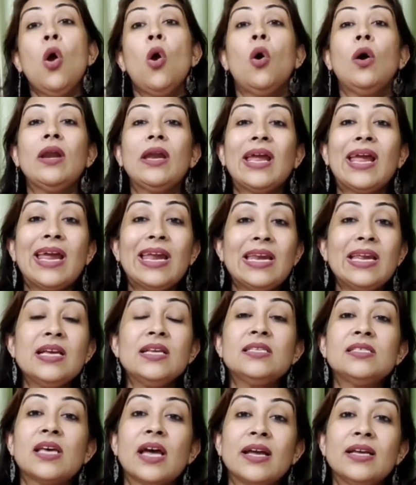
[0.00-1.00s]
or any
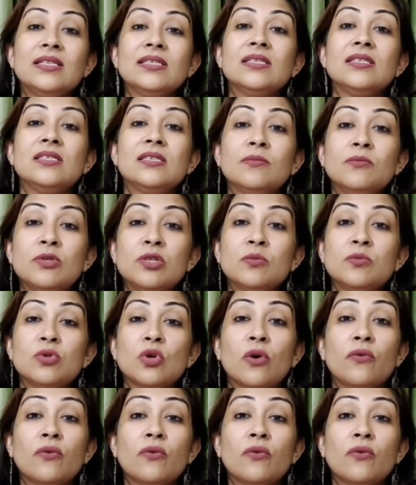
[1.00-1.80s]
signs and symptoms